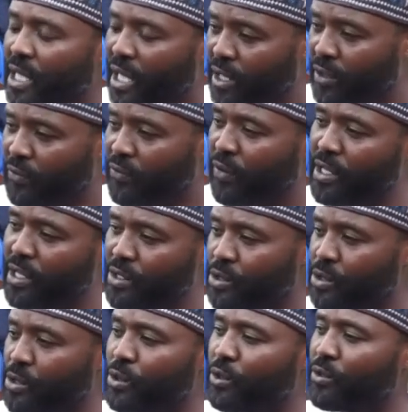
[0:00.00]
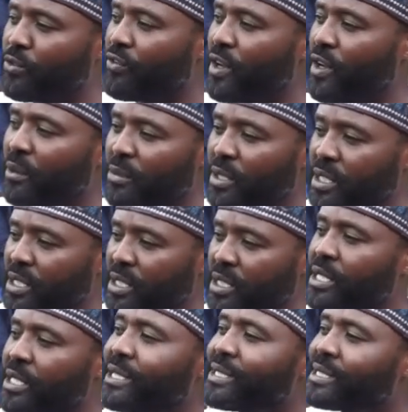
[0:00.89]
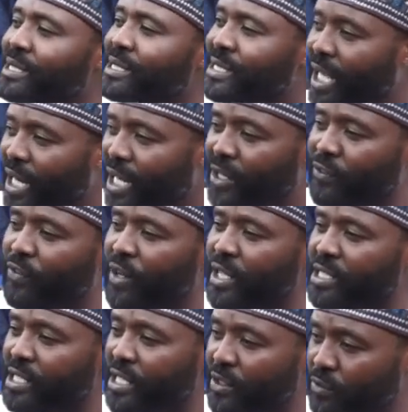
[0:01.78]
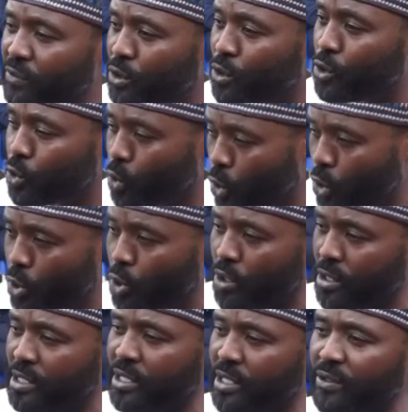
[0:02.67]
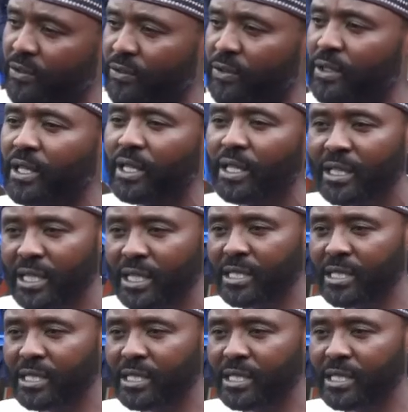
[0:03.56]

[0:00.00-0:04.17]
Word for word: Sacrifice to your family. Sacrifice even to yourself.